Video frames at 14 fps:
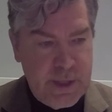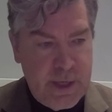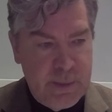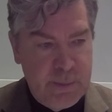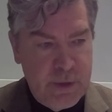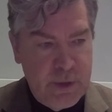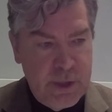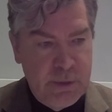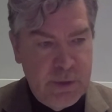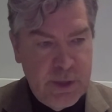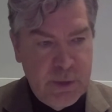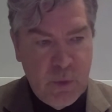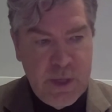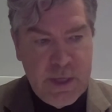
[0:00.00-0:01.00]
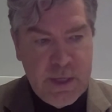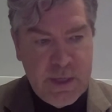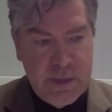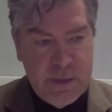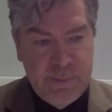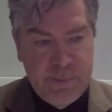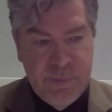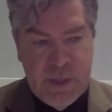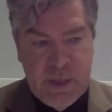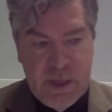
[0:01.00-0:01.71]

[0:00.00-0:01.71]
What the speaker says: earlier in the week, and